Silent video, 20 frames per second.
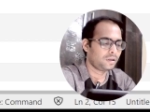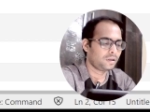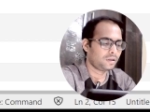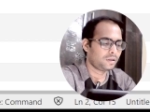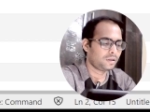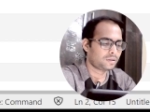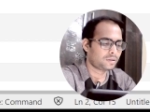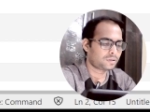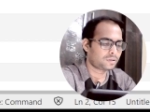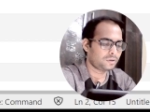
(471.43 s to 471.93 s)

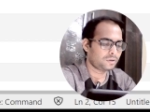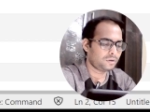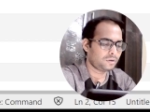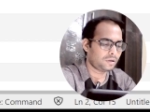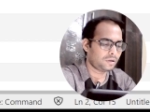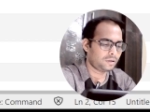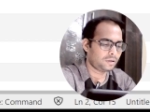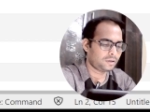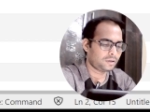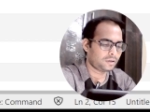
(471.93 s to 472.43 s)

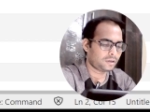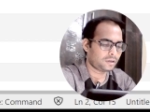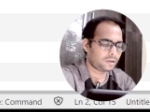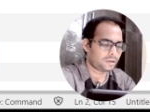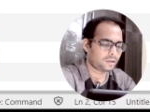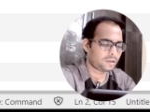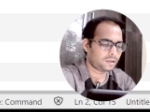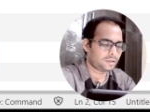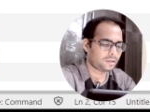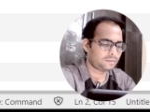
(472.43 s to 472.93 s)
So
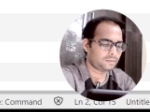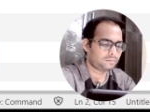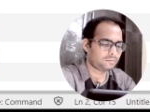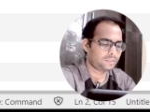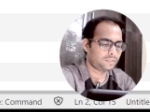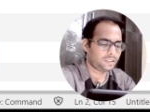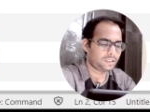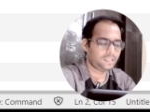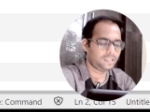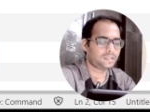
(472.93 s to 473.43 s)

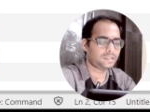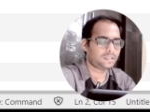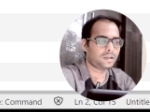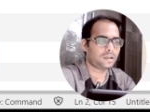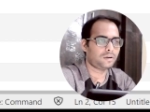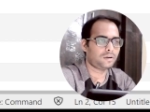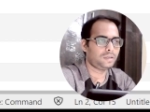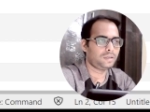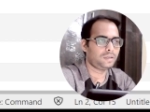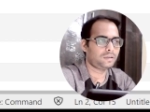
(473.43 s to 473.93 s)
this is
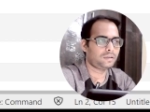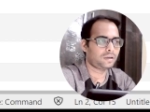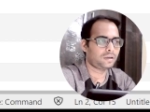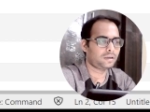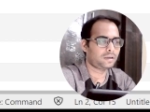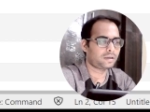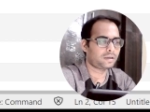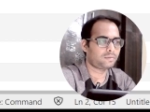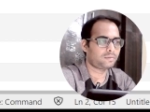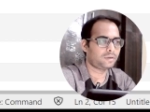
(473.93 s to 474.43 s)
how you
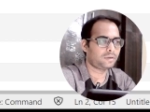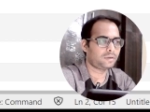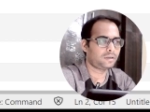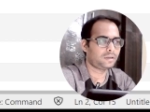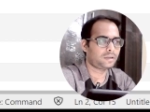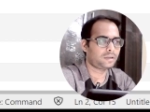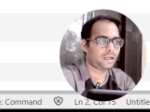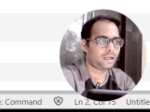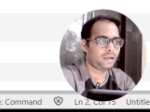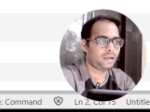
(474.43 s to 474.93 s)
can
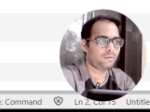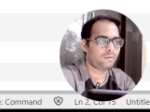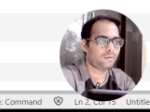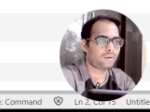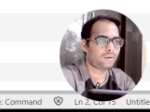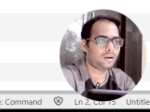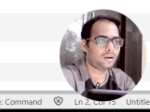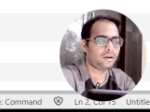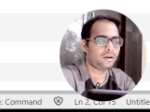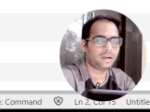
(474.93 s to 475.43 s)
convert a
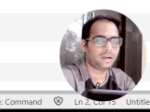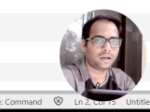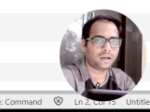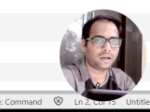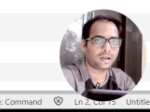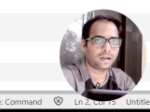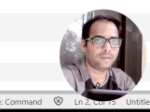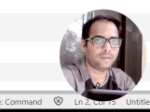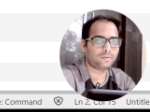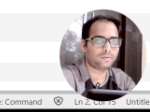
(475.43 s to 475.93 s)
one data
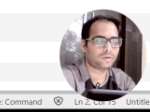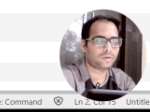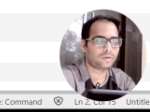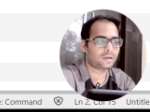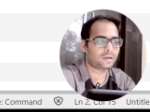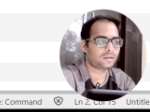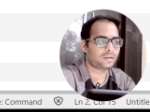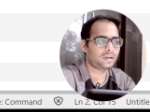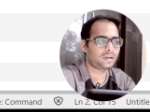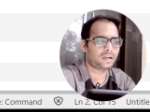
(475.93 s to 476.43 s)
type to
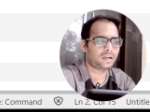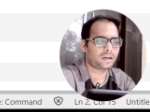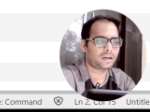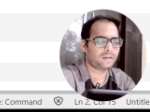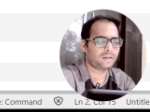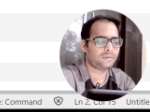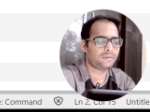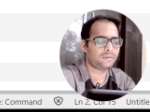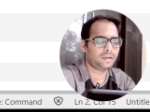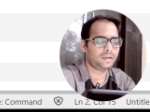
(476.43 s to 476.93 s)
another data
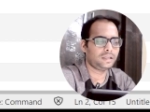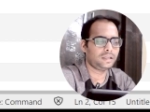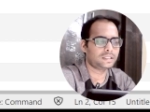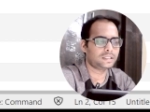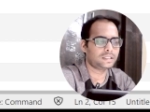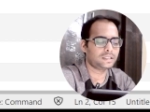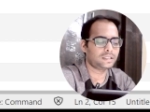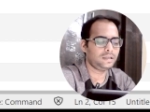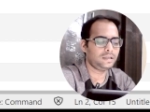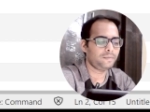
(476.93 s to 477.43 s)
type very
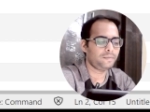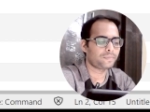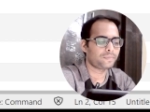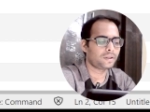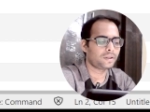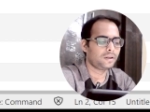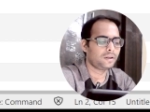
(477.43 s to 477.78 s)
easily.